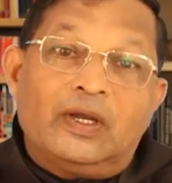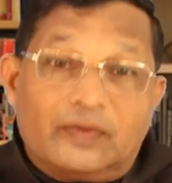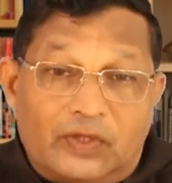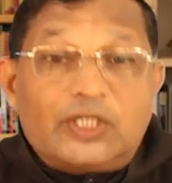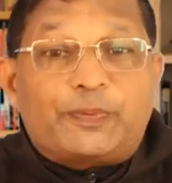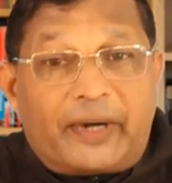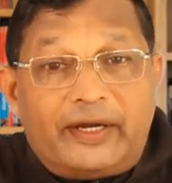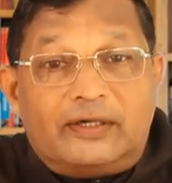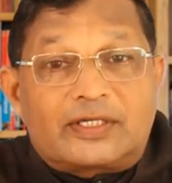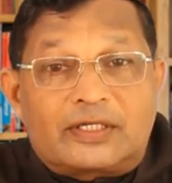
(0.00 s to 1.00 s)
These
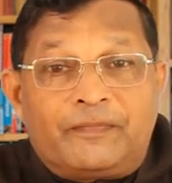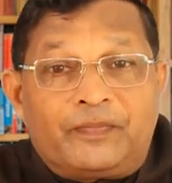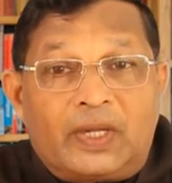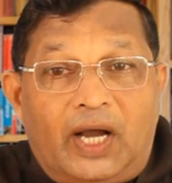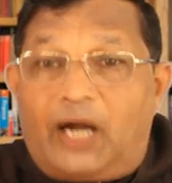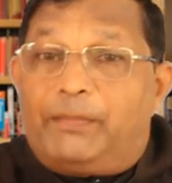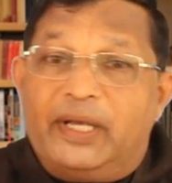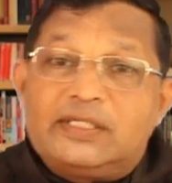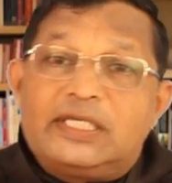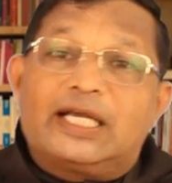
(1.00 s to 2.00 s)
prayers are
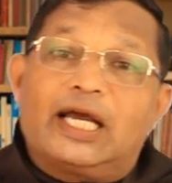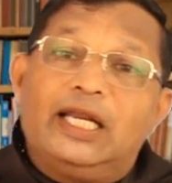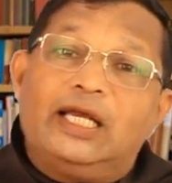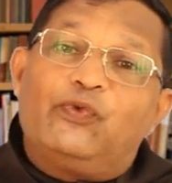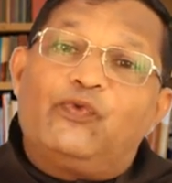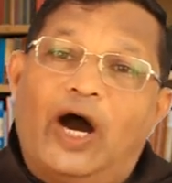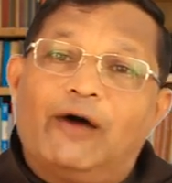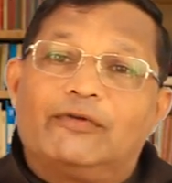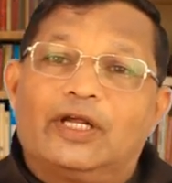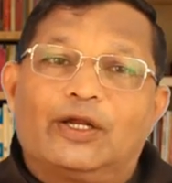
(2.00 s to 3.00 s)
basically
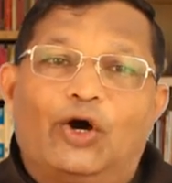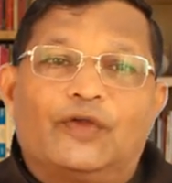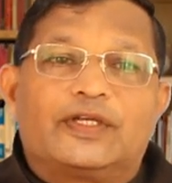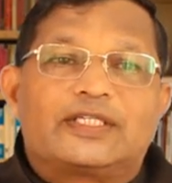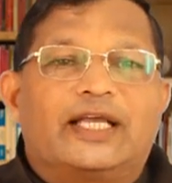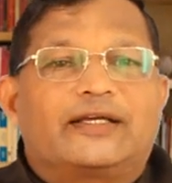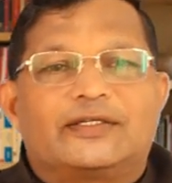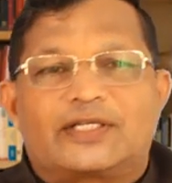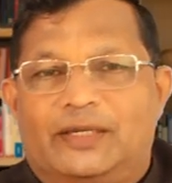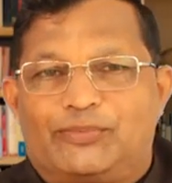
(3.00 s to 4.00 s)
founded on the
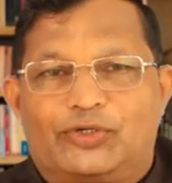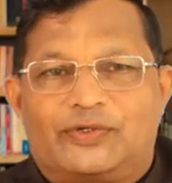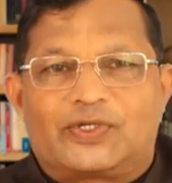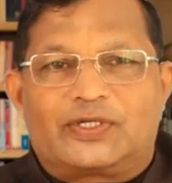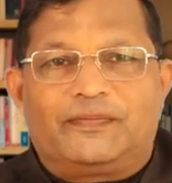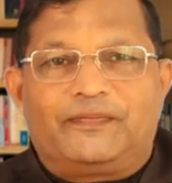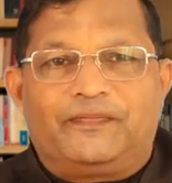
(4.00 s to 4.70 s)
sacred scriptures.